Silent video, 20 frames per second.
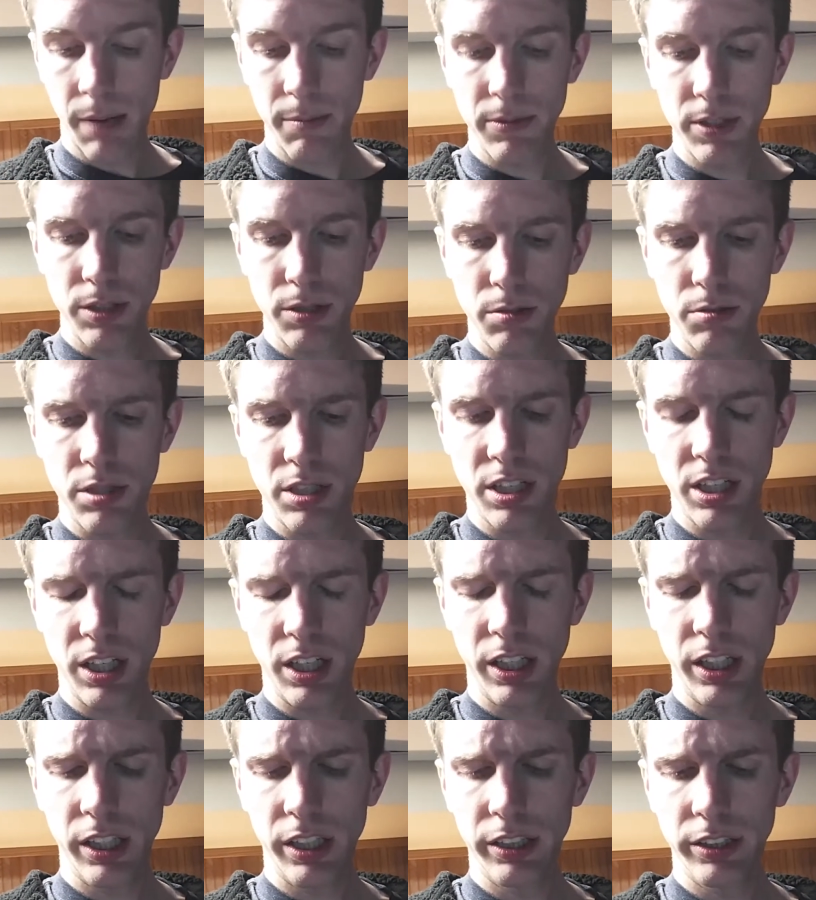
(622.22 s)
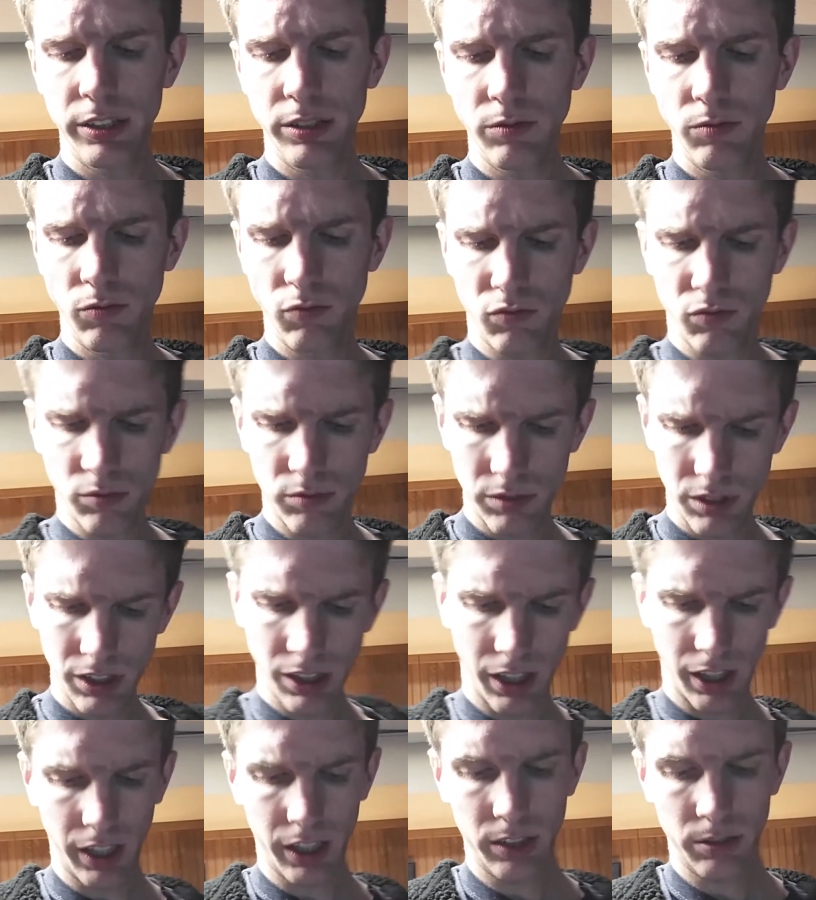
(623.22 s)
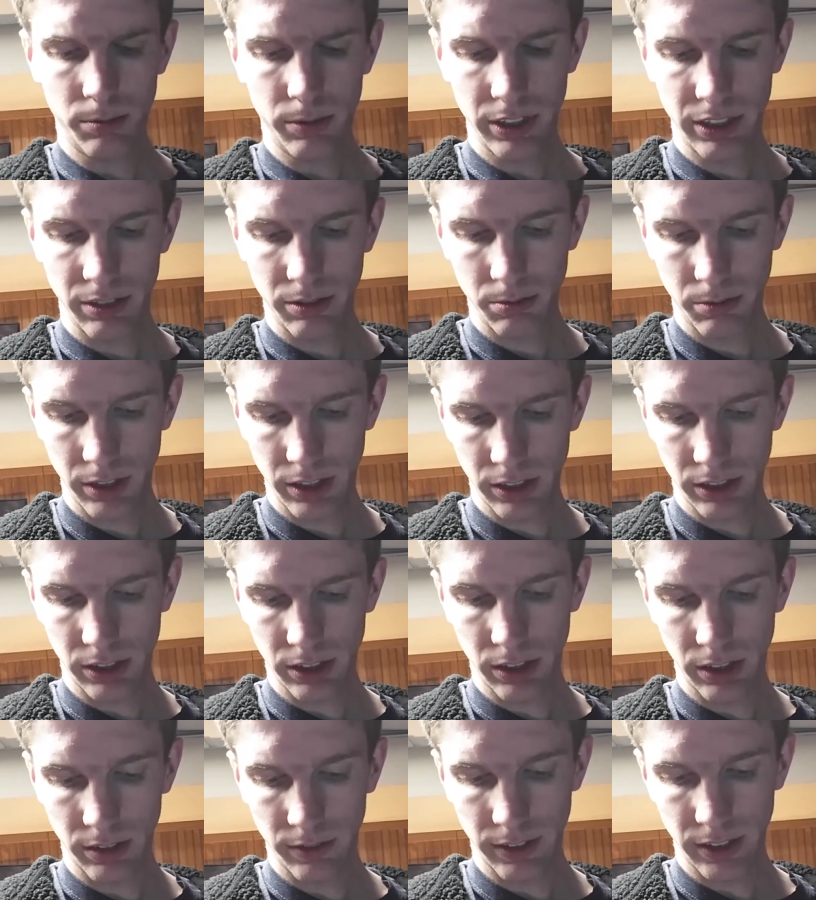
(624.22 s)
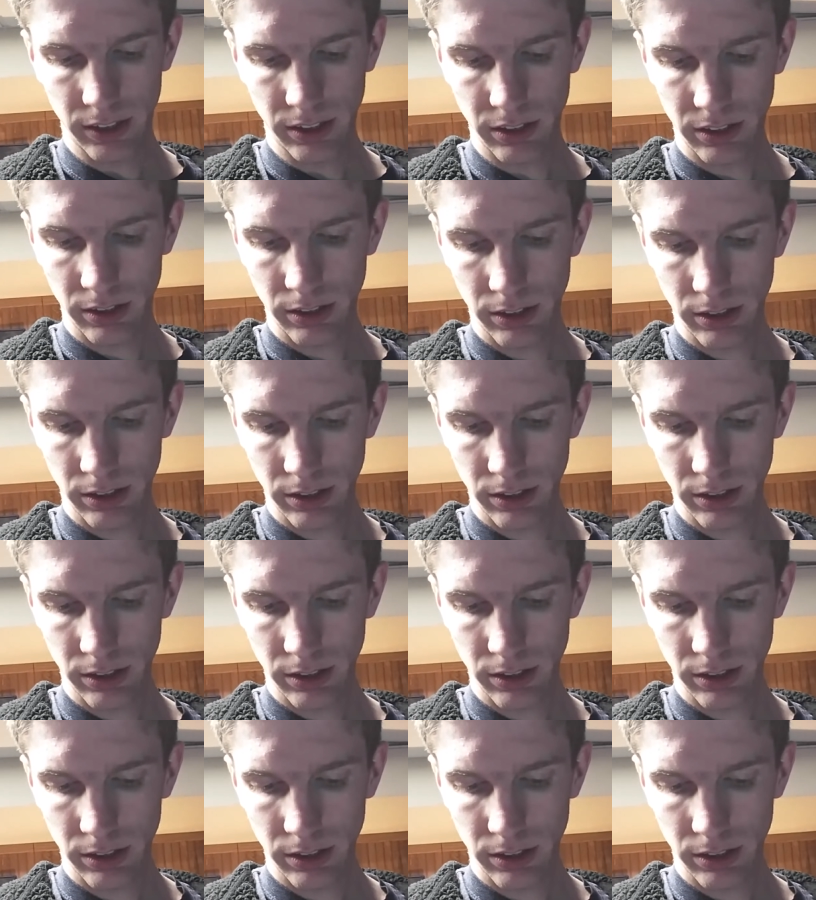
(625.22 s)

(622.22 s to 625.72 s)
I'm using, what is it even?